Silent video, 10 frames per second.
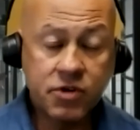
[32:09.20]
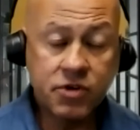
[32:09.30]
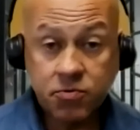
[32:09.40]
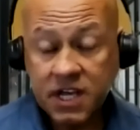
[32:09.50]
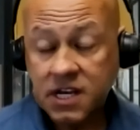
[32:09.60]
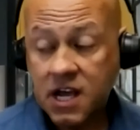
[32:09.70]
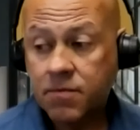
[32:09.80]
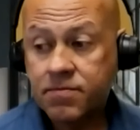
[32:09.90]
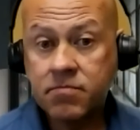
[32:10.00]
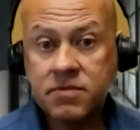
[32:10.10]
which we can
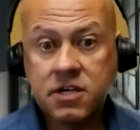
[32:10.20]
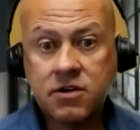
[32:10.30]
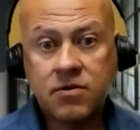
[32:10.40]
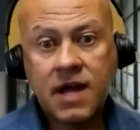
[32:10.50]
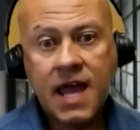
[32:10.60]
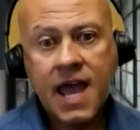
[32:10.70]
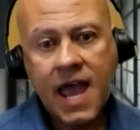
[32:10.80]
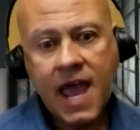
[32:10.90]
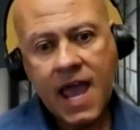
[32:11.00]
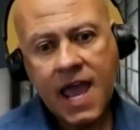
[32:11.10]
help them do.
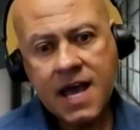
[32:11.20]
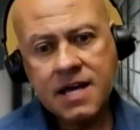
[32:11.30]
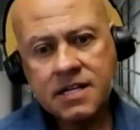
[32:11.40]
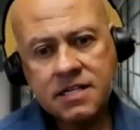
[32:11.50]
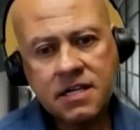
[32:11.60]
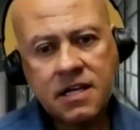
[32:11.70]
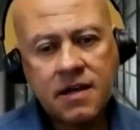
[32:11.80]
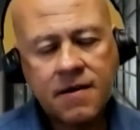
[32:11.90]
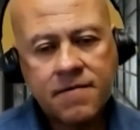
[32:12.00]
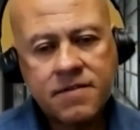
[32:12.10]
And
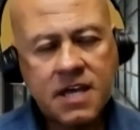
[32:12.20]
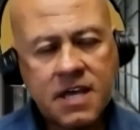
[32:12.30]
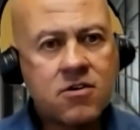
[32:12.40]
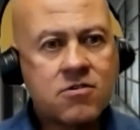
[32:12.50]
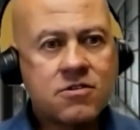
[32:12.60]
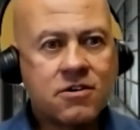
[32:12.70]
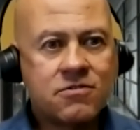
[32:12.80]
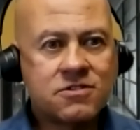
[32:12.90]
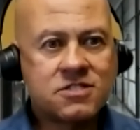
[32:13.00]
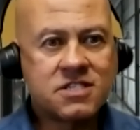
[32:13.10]
then there are
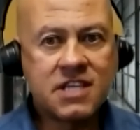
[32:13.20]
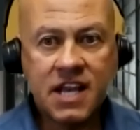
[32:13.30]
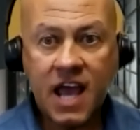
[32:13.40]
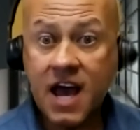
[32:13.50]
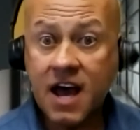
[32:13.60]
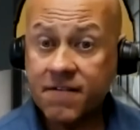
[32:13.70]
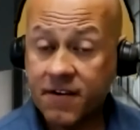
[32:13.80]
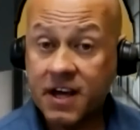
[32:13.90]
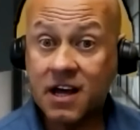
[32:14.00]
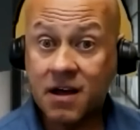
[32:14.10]
those that
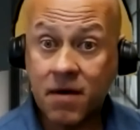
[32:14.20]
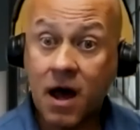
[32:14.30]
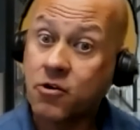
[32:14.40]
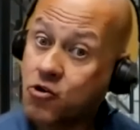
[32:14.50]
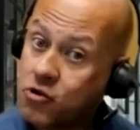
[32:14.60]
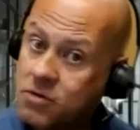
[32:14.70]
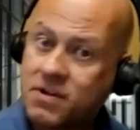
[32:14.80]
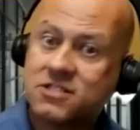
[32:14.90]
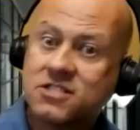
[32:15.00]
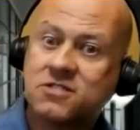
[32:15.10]
have a good
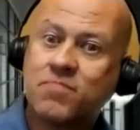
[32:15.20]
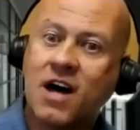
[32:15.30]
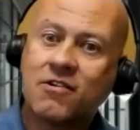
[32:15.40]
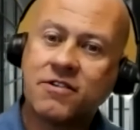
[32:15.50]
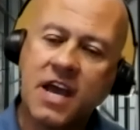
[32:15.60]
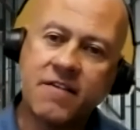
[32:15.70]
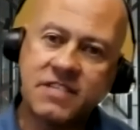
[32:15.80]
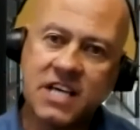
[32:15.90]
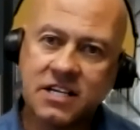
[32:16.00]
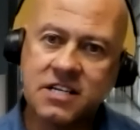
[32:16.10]
business model, they
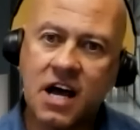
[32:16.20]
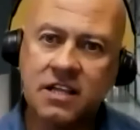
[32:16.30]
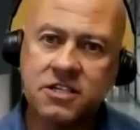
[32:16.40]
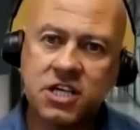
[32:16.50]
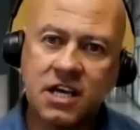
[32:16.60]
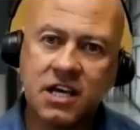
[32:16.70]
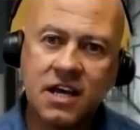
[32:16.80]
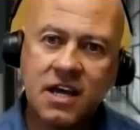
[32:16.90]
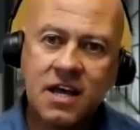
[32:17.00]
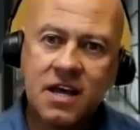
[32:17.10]
have technology,
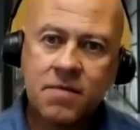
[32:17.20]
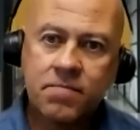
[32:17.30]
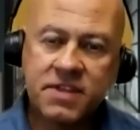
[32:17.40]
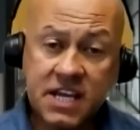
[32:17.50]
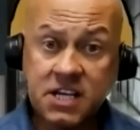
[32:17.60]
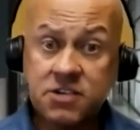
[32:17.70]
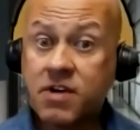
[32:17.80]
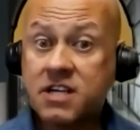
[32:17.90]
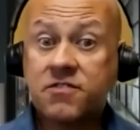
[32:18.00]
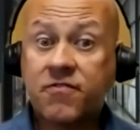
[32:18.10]
but they need to
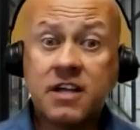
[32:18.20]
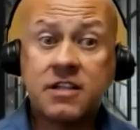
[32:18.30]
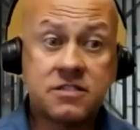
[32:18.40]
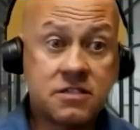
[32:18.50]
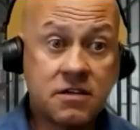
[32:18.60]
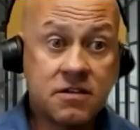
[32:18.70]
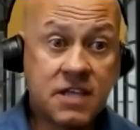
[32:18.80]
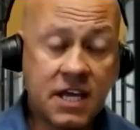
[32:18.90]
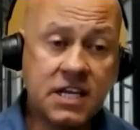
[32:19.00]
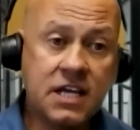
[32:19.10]
raise funds.
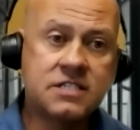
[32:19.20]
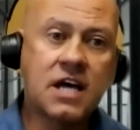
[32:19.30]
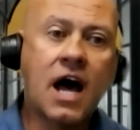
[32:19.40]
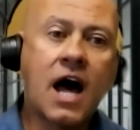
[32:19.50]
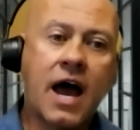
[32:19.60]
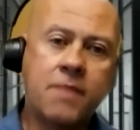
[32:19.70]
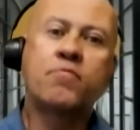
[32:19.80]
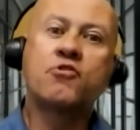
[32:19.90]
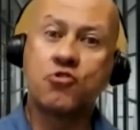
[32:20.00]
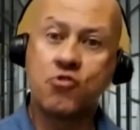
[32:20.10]
They need to
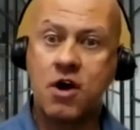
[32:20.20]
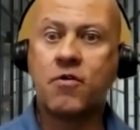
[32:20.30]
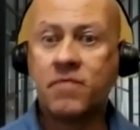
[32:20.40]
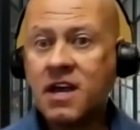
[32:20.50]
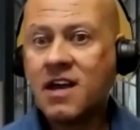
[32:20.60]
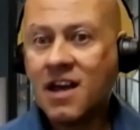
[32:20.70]
hyper grow.